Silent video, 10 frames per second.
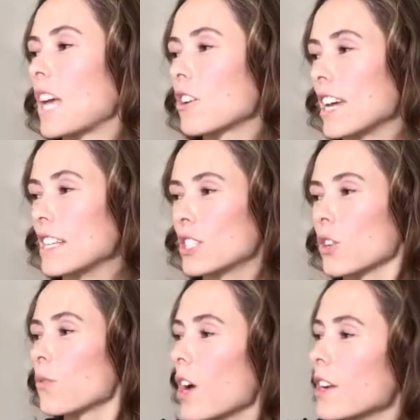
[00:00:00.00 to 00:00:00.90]
Okay,
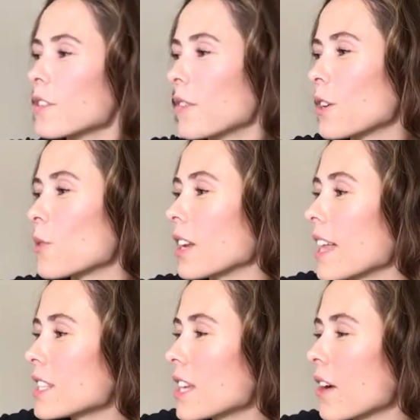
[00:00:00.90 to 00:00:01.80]
so I've got your fair warning.
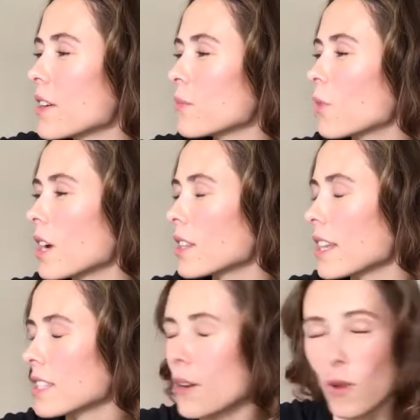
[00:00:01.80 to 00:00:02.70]
That's how
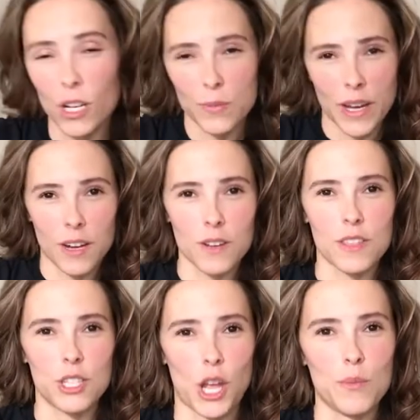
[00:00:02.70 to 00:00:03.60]
I wash my hair
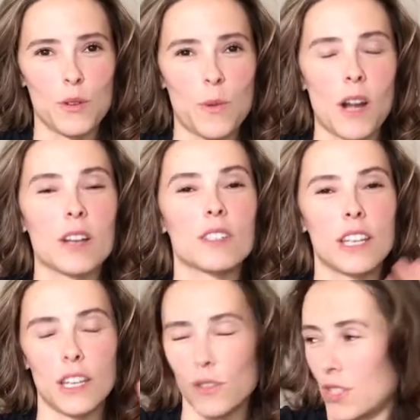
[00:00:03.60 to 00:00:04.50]
with the shampoo bars.
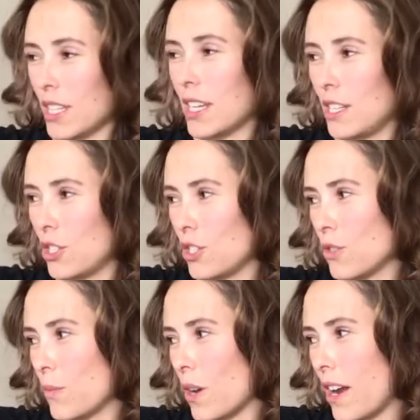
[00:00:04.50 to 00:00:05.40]
I use the
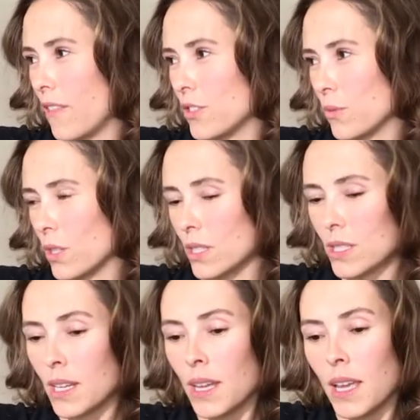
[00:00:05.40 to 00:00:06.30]
conditioner bar
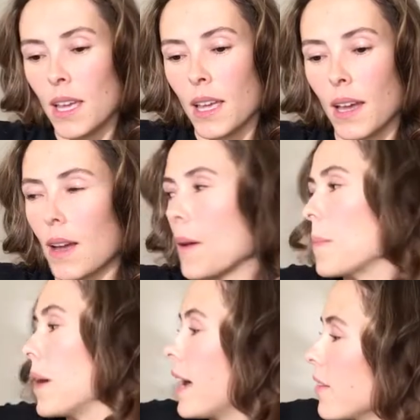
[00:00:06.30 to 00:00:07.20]
afterwards.
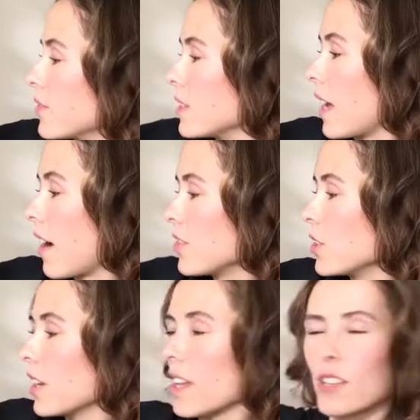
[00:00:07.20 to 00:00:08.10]

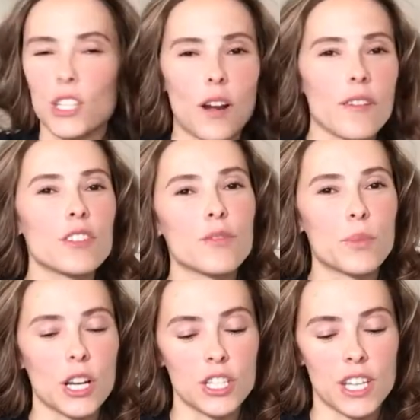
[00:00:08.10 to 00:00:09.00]
After you get out of the shower, after you've
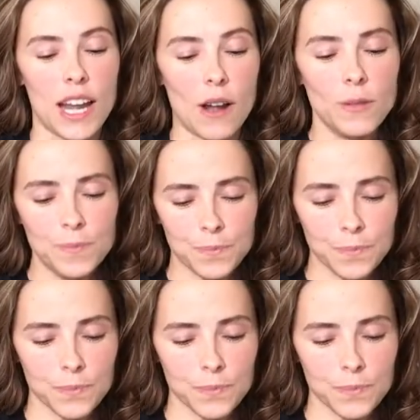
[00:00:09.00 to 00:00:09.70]
brushed it out,